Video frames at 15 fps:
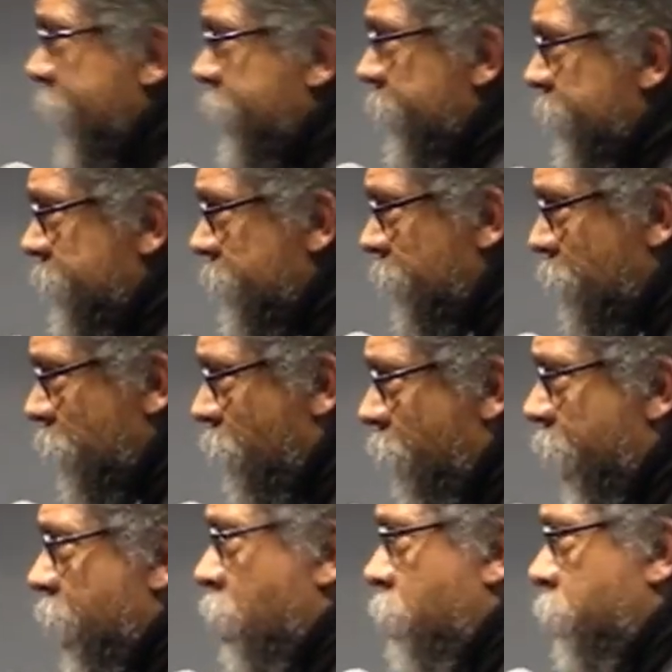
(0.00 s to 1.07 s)
such a
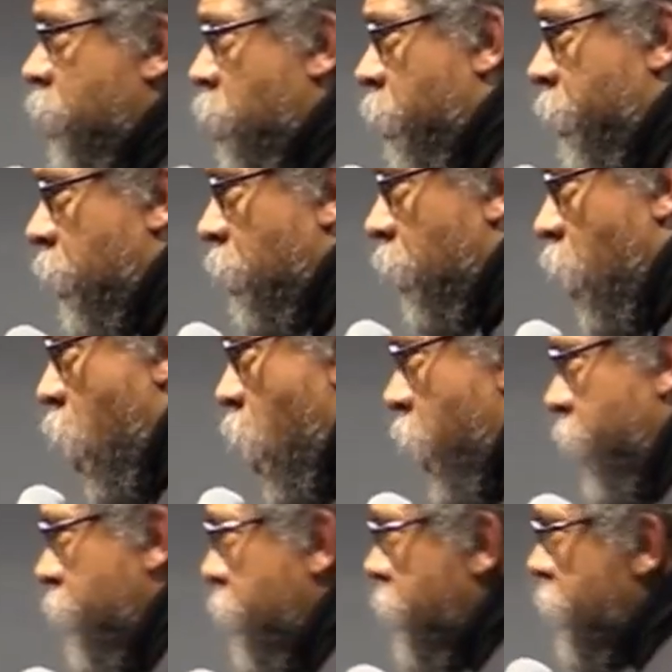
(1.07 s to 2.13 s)
grand oratorical
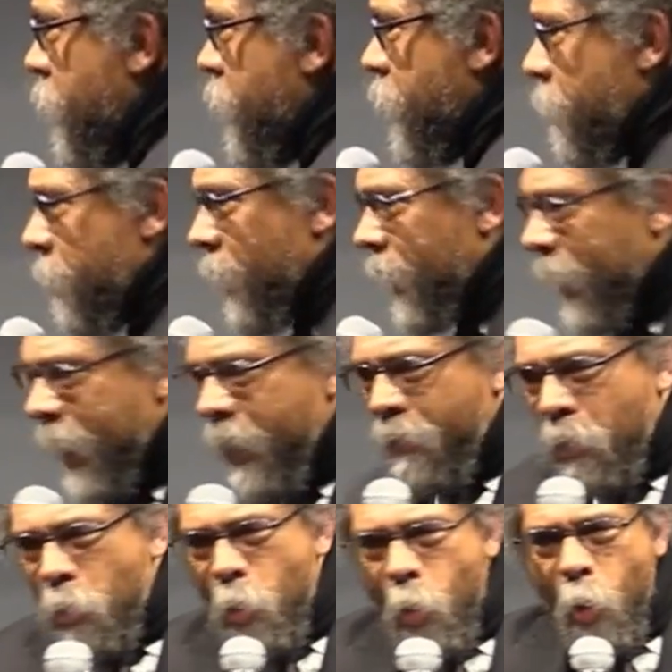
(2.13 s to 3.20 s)
art, but Clara
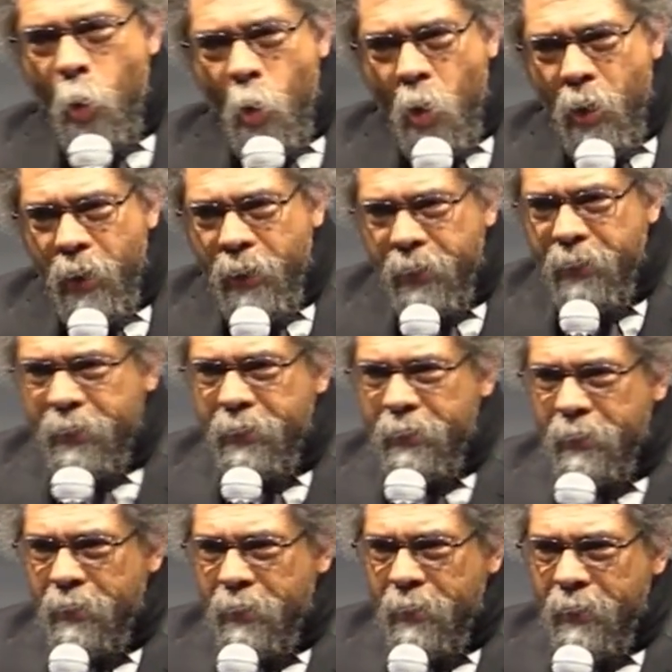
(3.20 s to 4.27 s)
Ward,
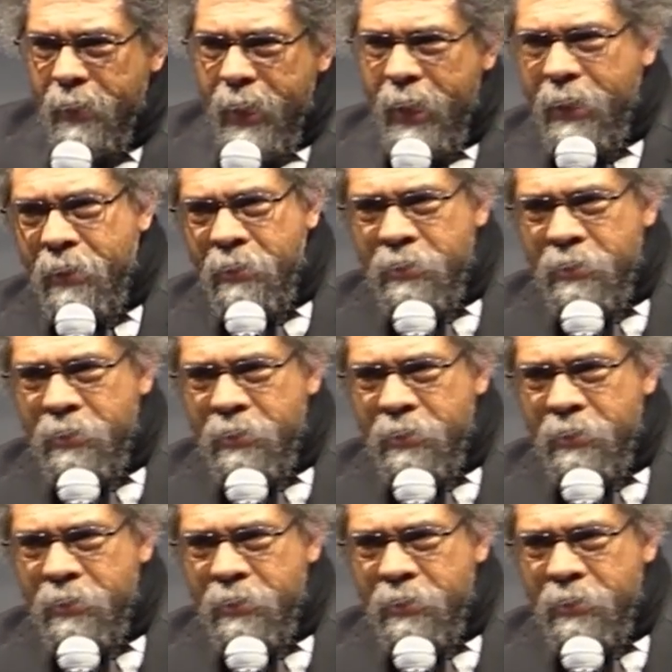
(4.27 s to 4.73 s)
echoes of